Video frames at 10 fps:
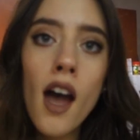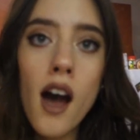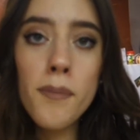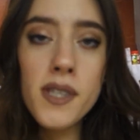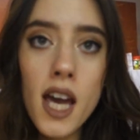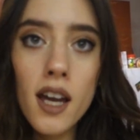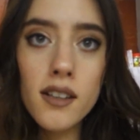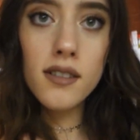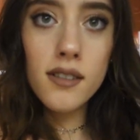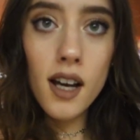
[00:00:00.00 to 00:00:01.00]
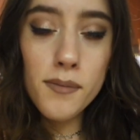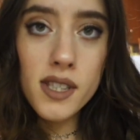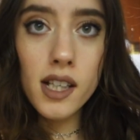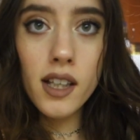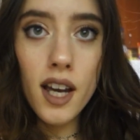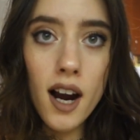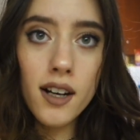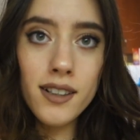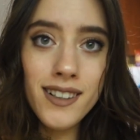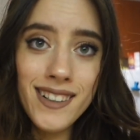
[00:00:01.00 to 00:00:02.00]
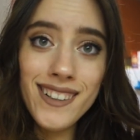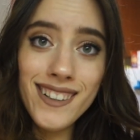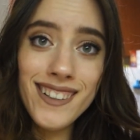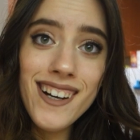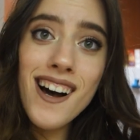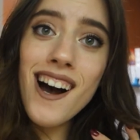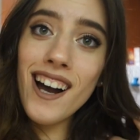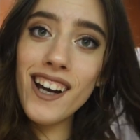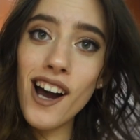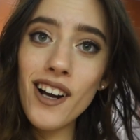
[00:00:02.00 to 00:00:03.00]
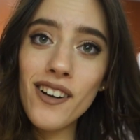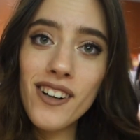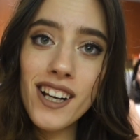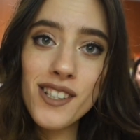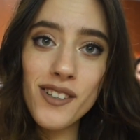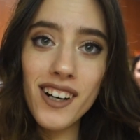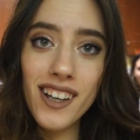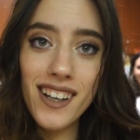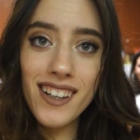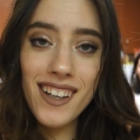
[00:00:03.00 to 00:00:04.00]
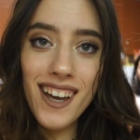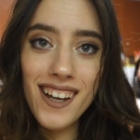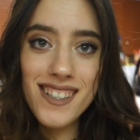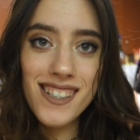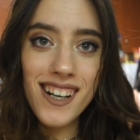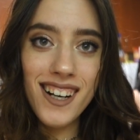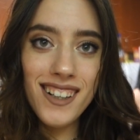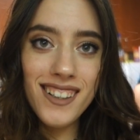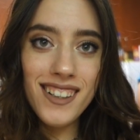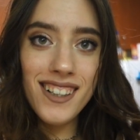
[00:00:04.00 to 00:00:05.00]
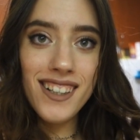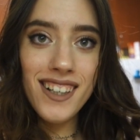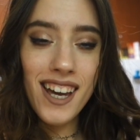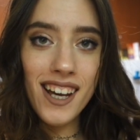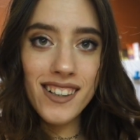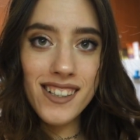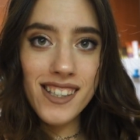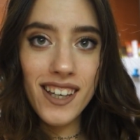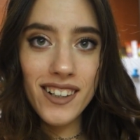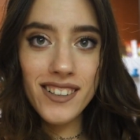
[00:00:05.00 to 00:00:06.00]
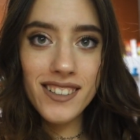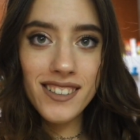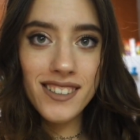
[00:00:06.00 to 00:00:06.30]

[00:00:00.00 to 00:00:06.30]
Update, I'm still here. I got it ready too early. Hannah's here. Hannah looks cute.